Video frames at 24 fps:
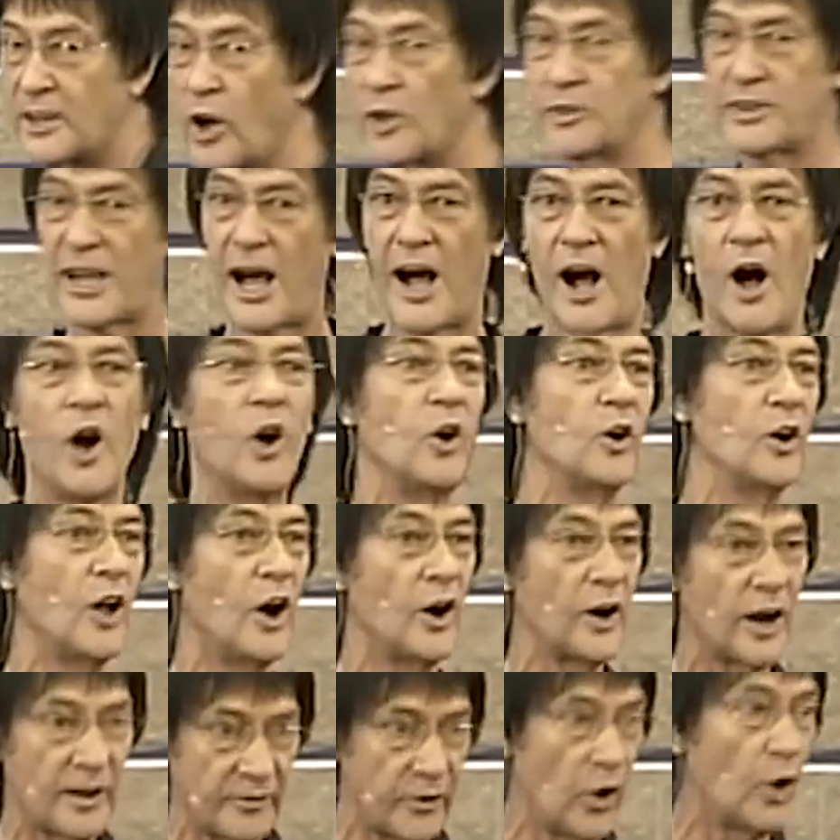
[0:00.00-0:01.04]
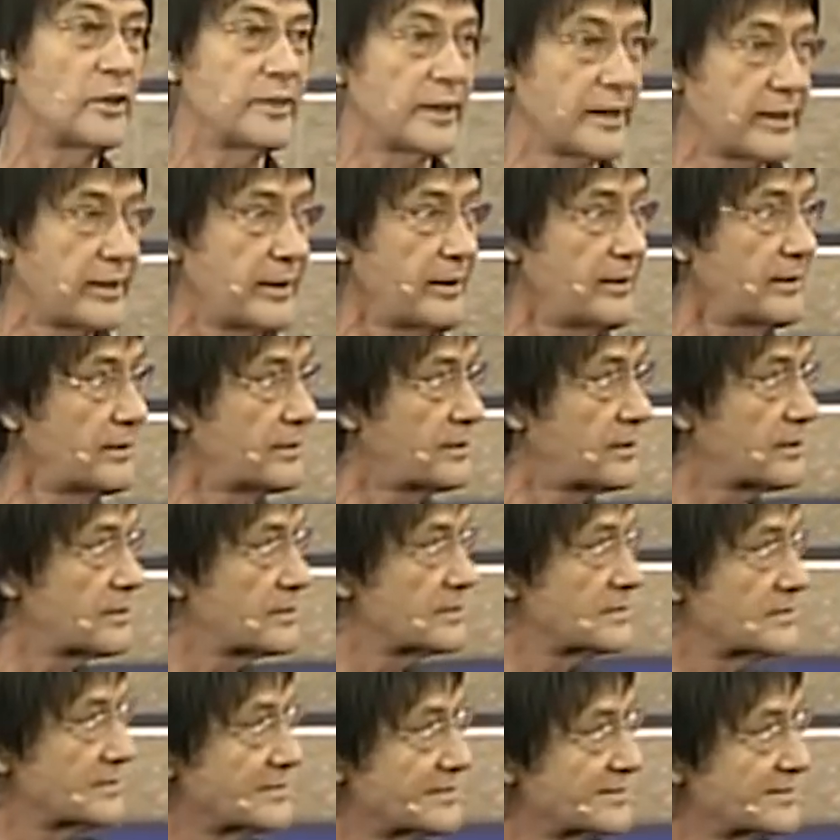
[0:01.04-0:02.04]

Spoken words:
the whole load of all the kings.